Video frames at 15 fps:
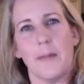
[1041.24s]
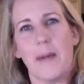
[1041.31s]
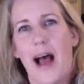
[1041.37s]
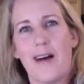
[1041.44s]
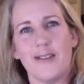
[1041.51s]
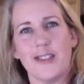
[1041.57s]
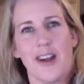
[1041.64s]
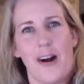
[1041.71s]

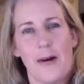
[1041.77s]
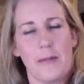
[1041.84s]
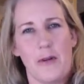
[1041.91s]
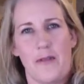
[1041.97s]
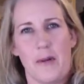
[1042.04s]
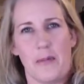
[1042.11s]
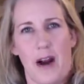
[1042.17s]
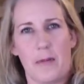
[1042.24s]
bowels aren't
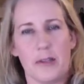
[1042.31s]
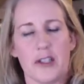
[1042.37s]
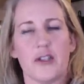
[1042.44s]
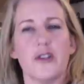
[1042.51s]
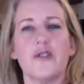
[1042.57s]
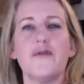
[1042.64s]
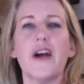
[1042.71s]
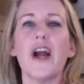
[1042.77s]
moving properly.
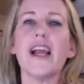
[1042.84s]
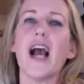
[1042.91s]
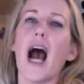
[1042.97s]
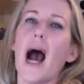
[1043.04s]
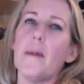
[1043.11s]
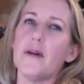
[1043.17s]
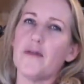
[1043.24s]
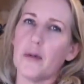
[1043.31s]
So it's very
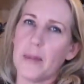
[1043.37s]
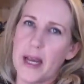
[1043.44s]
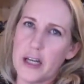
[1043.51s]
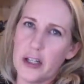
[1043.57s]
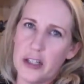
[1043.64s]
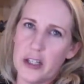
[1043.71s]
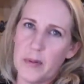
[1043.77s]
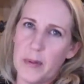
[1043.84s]
common for
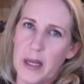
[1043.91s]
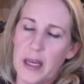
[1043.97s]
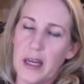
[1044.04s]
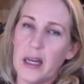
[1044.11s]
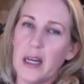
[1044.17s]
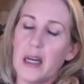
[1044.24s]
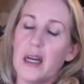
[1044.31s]
patients to be